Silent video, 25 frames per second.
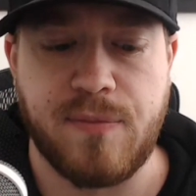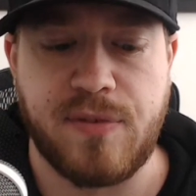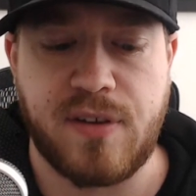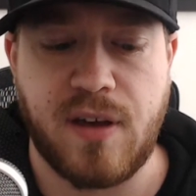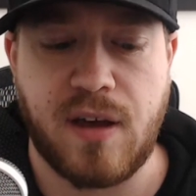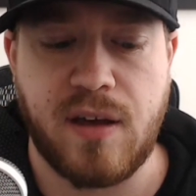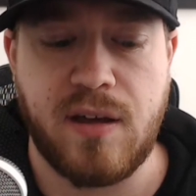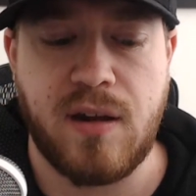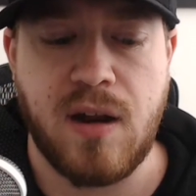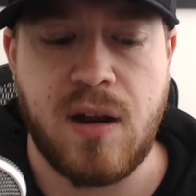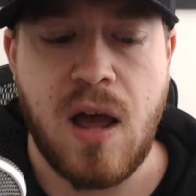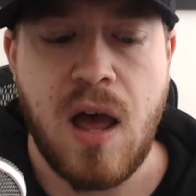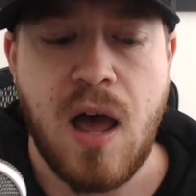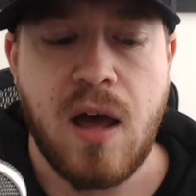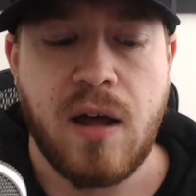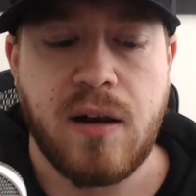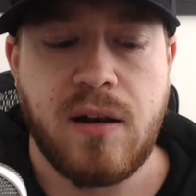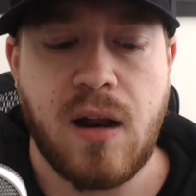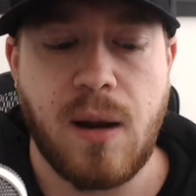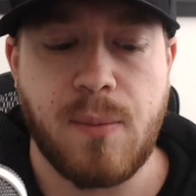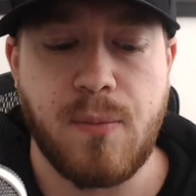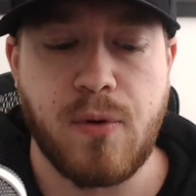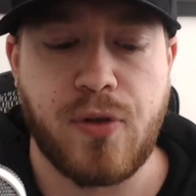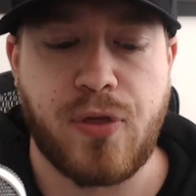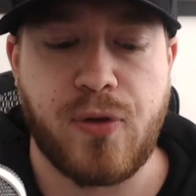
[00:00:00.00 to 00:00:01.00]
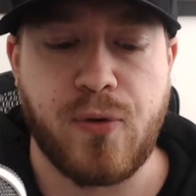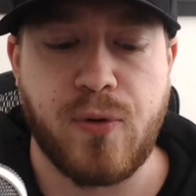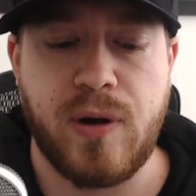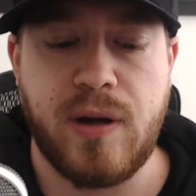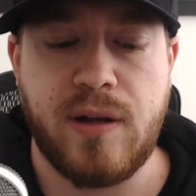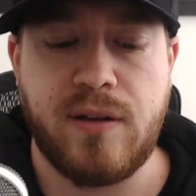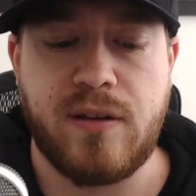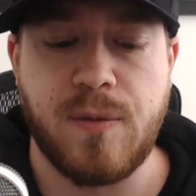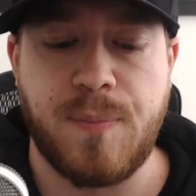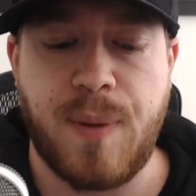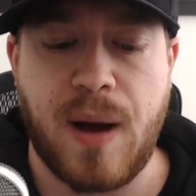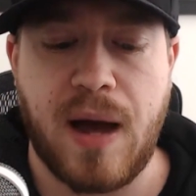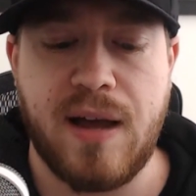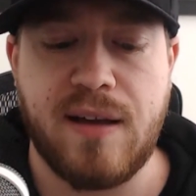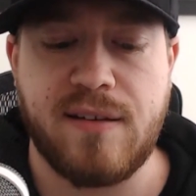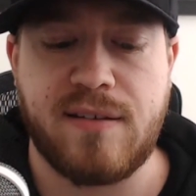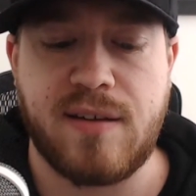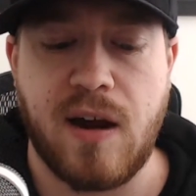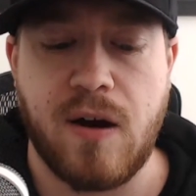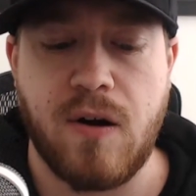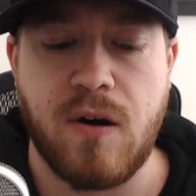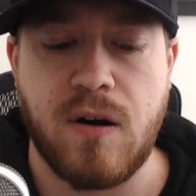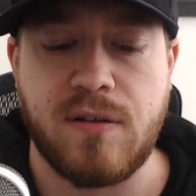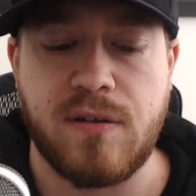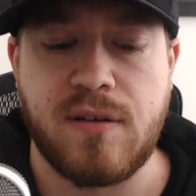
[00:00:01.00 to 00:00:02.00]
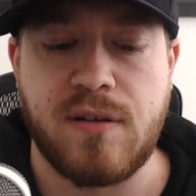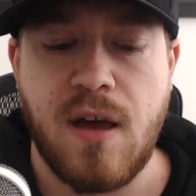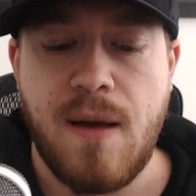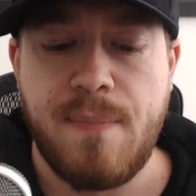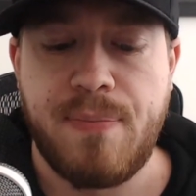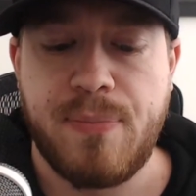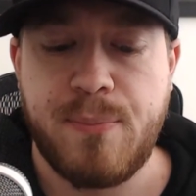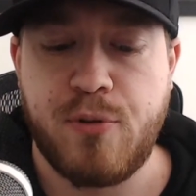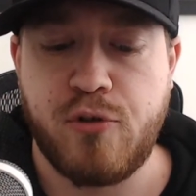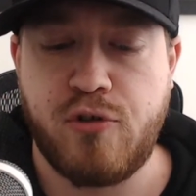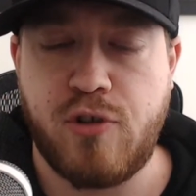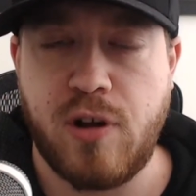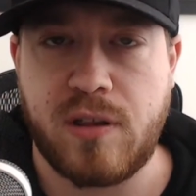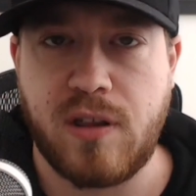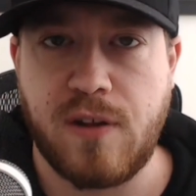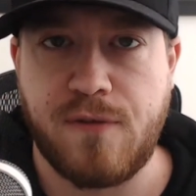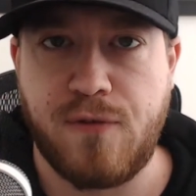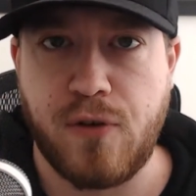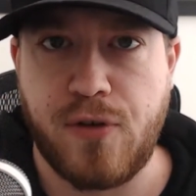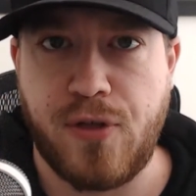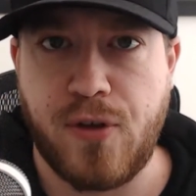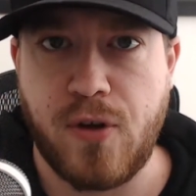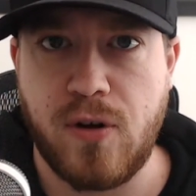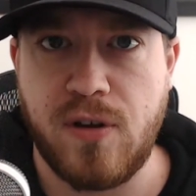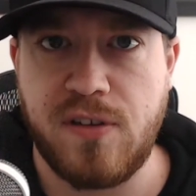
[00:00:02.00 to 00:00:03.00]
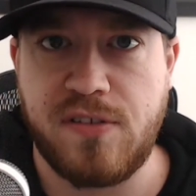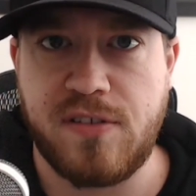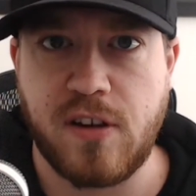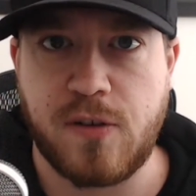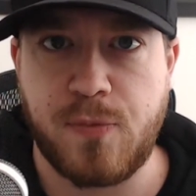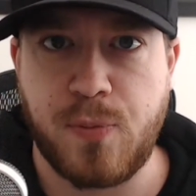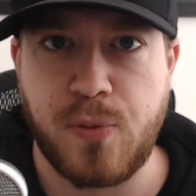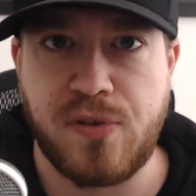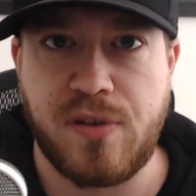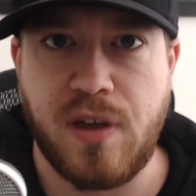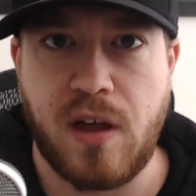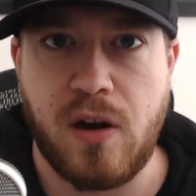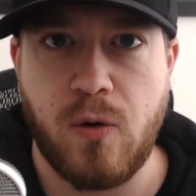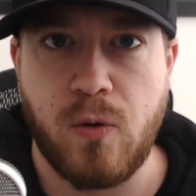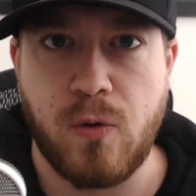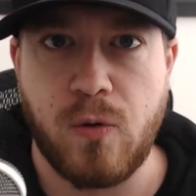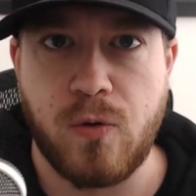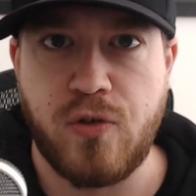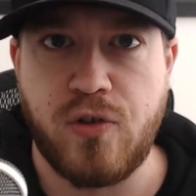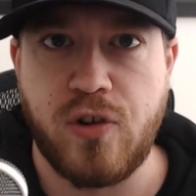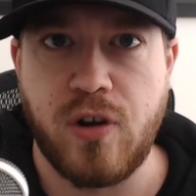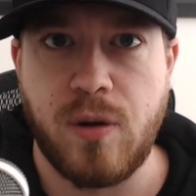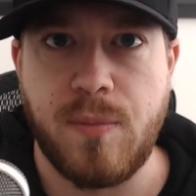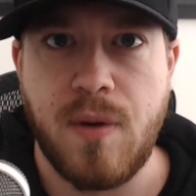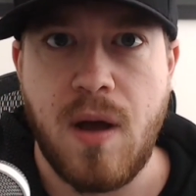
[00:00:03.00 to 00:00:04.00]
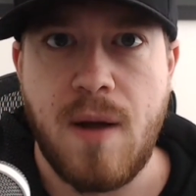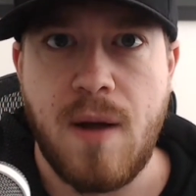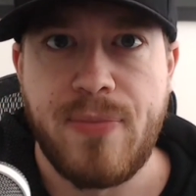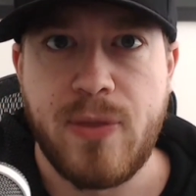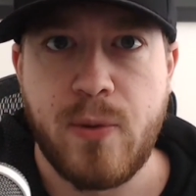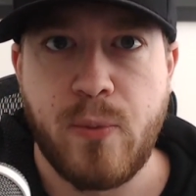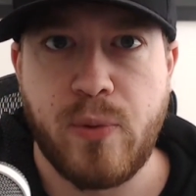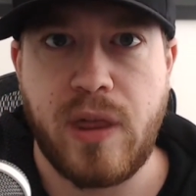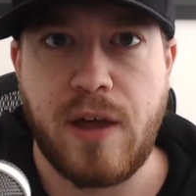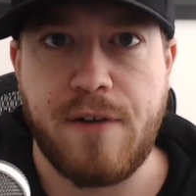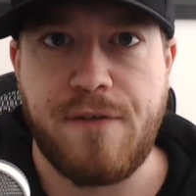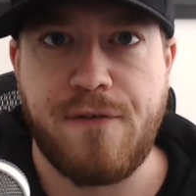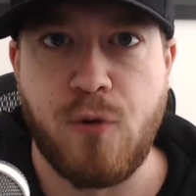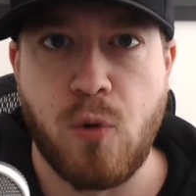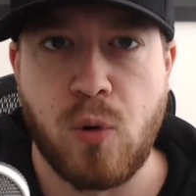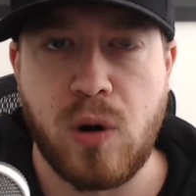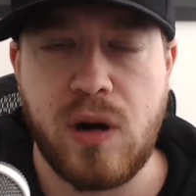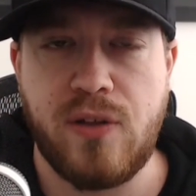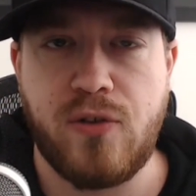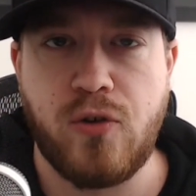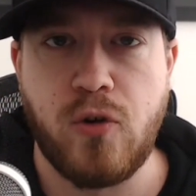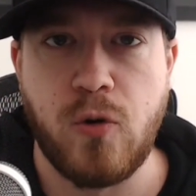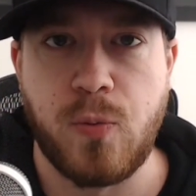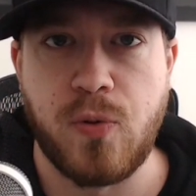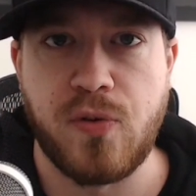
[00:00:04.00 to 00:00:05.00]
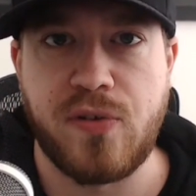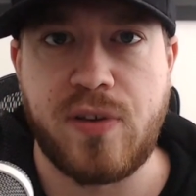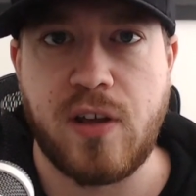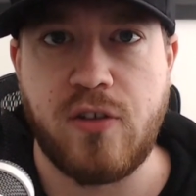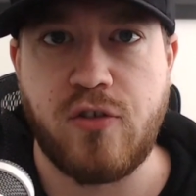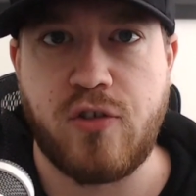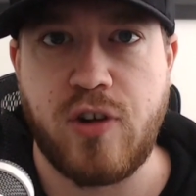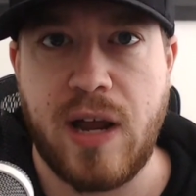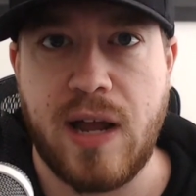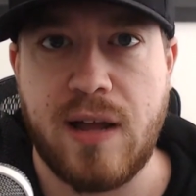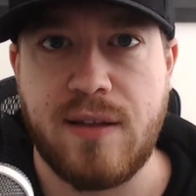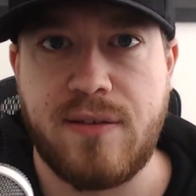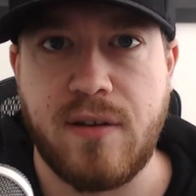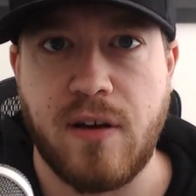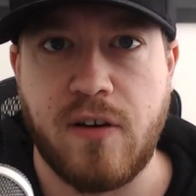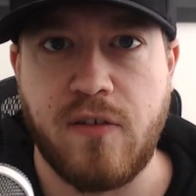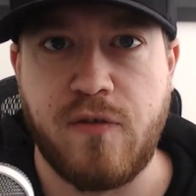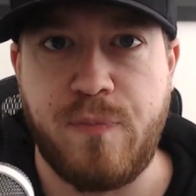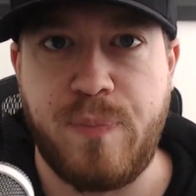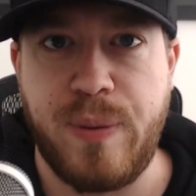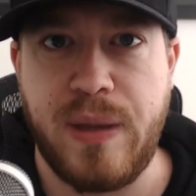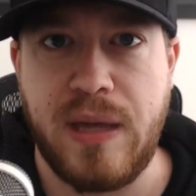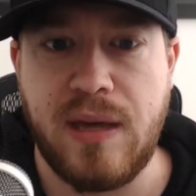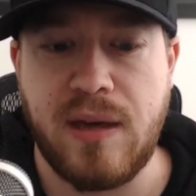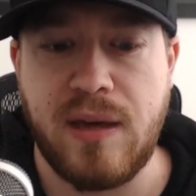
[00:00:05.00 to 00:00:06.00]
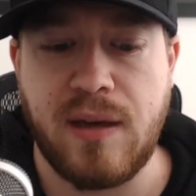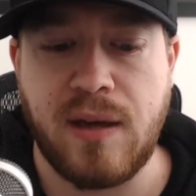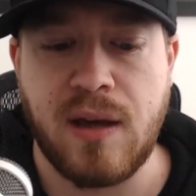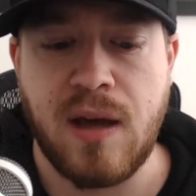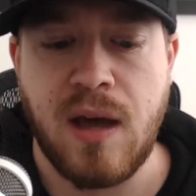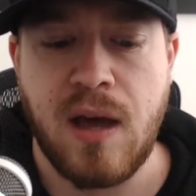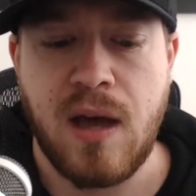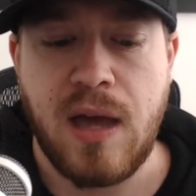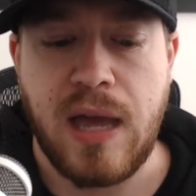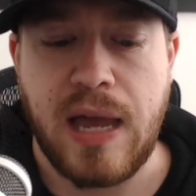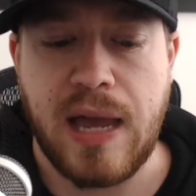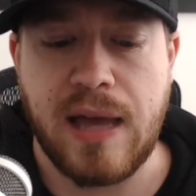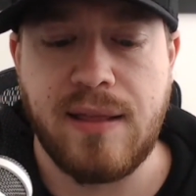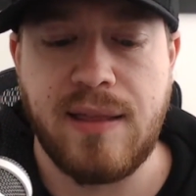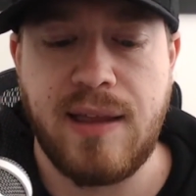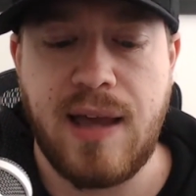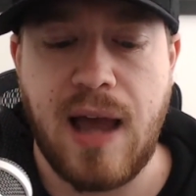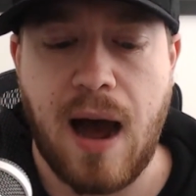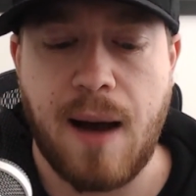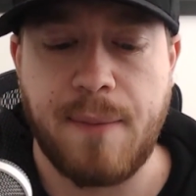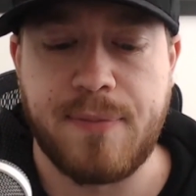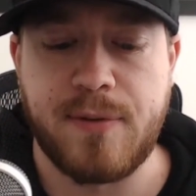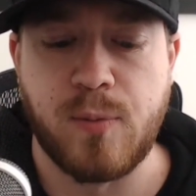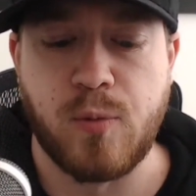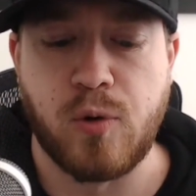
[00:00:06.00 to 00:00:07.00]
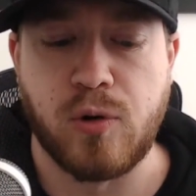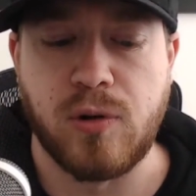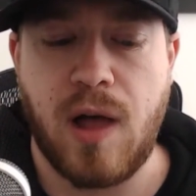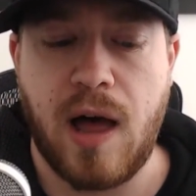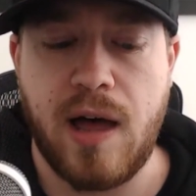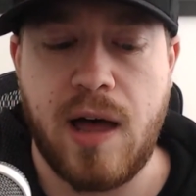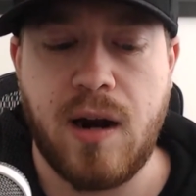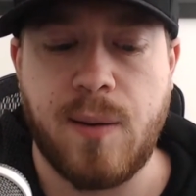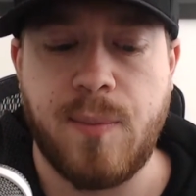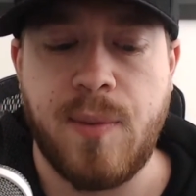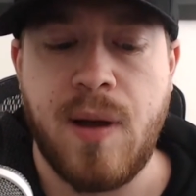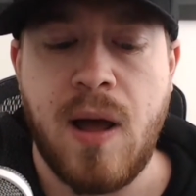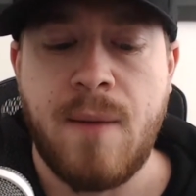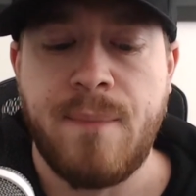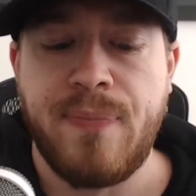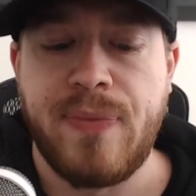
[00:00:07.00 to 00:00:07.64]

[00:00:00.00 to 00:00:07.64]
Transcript: site. Number three, Tobias Harris, projected for 36% ownership with a 42% chance of being in the optimal lineup.